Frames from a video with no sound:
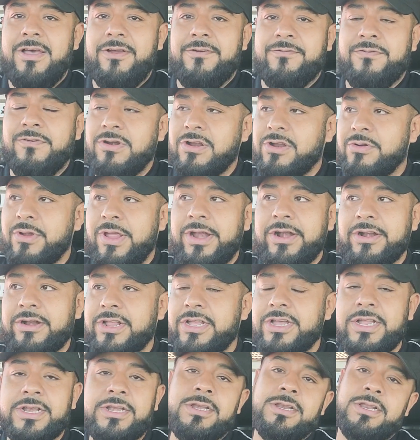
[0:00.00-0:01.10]
for a greater
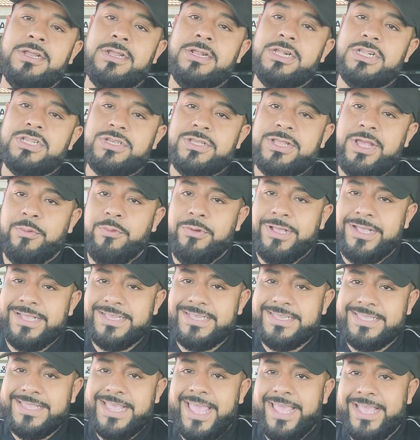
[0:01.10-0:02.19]
good, so that we can
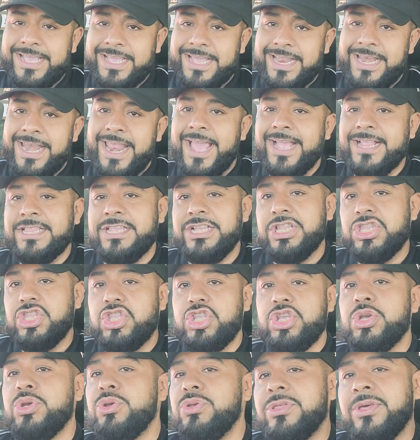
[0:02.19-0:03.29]
stay connected
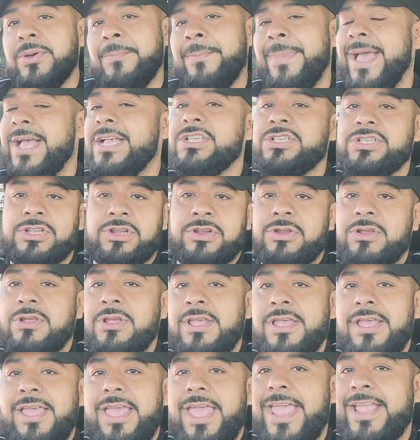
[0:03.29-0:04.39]
to the Master
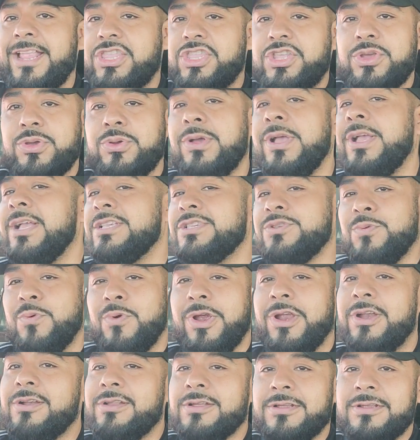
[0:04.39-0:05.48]
and to His
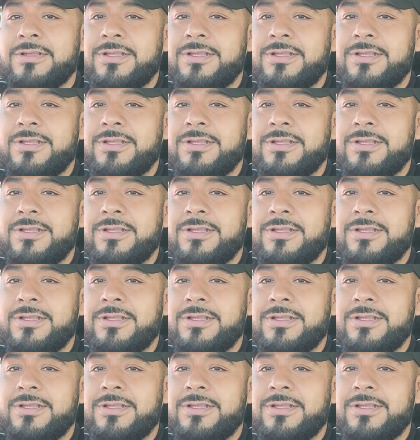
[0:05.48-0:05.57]
Word.